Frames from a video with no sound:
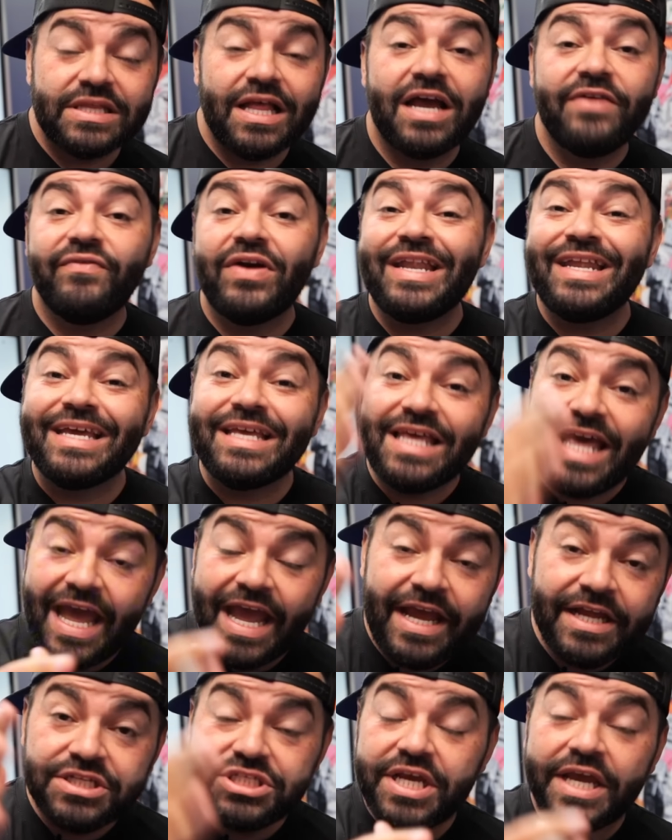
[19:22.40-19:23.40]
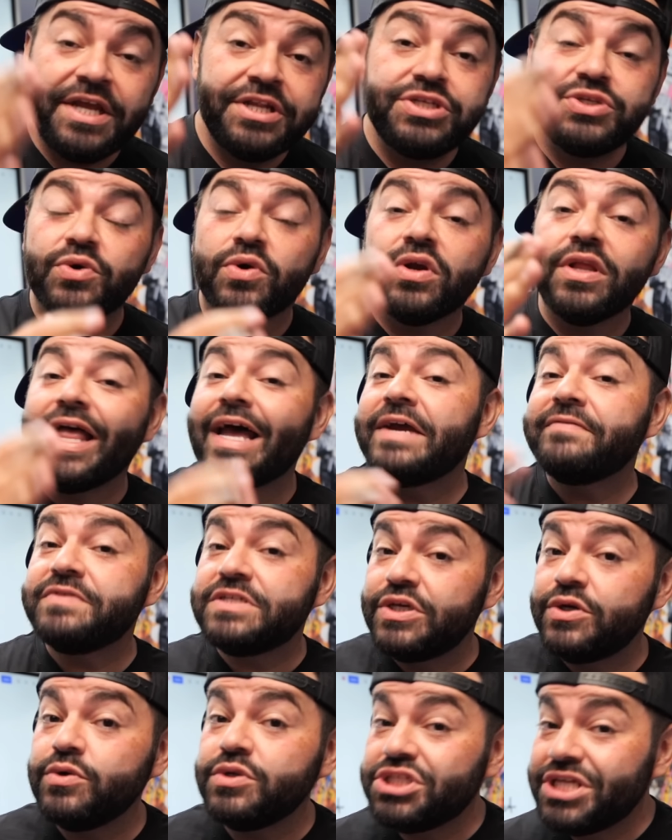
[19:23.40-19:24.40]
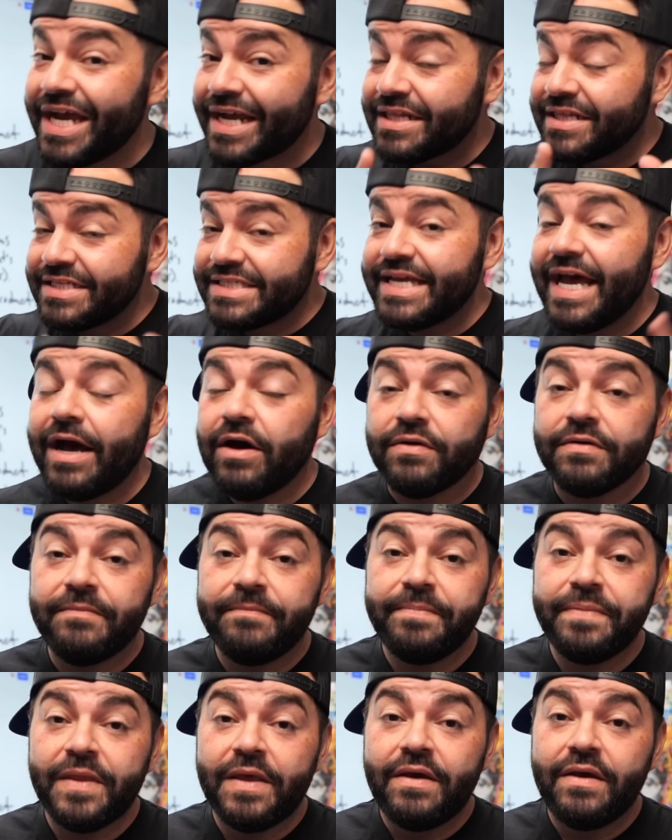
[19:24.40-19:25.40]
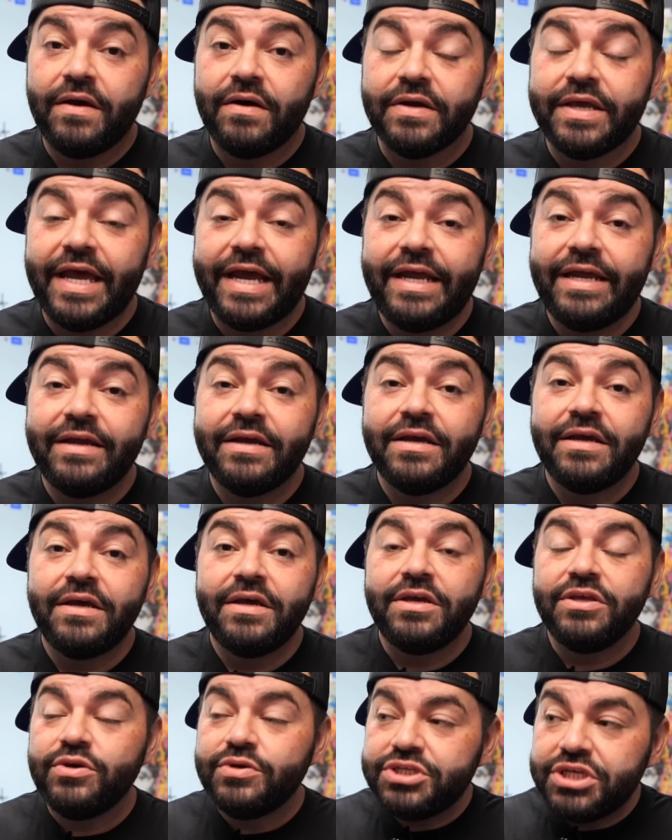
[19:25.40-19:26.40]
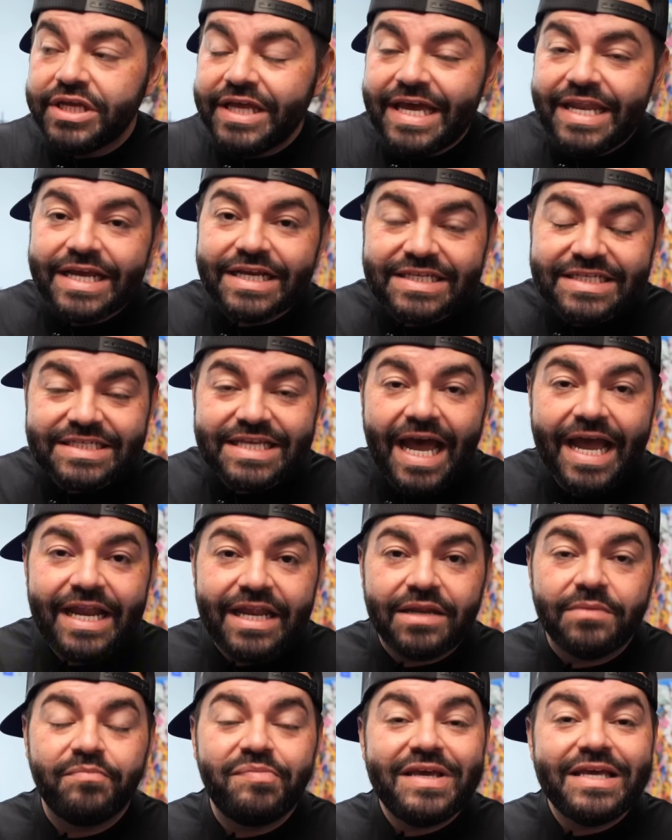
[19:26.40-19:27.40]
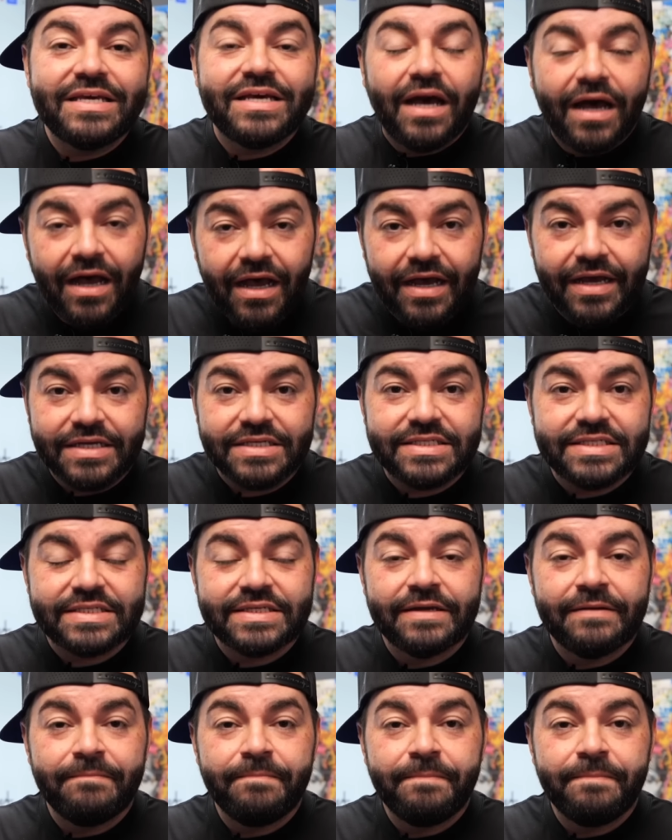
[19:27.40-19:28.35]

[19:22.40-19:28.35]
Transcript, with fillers: life, and it can change your life too. Check this out, okay? You should get excited, because